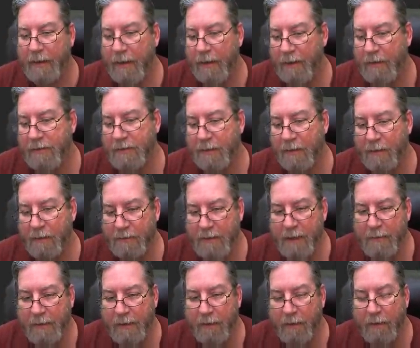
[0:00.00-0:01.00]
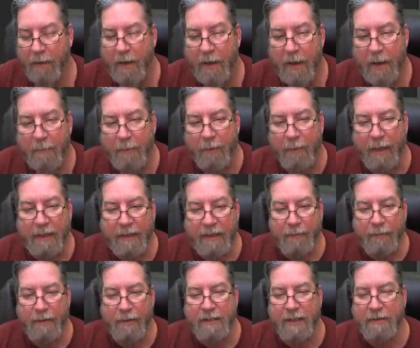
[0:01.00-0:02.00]
That was a long time ago. But what I
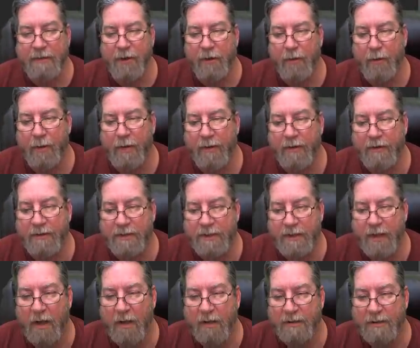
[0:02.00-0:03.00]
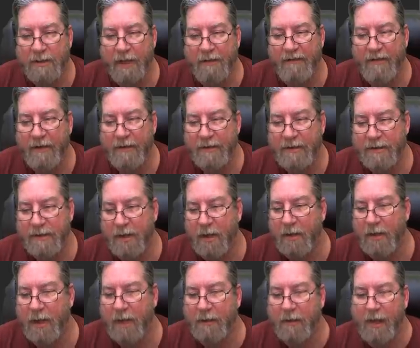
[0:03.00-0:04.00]
did was I took one of the skulls. I found the
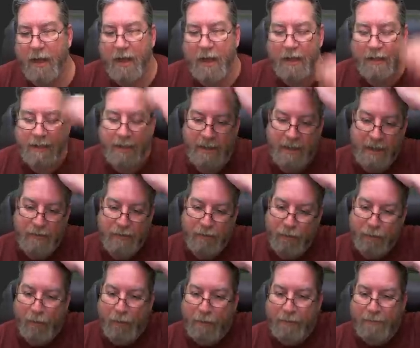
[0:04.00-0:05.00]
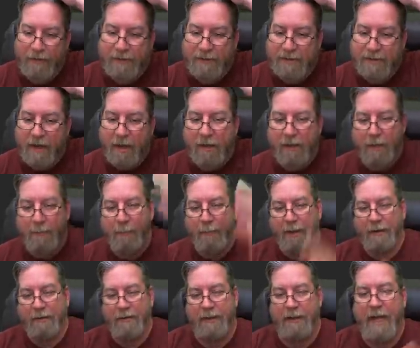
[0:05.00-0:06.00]
skull online, and I drew over the skull and
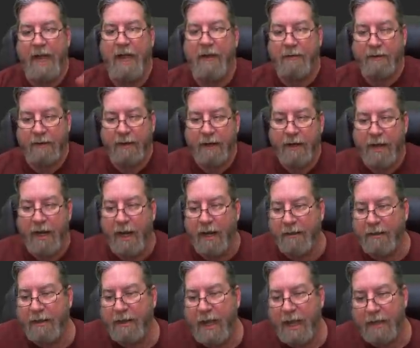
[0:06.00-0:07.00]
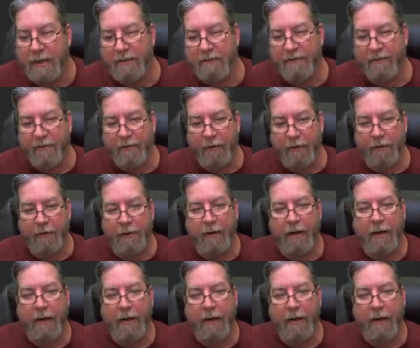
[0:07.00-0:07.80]
built it out and then added fur.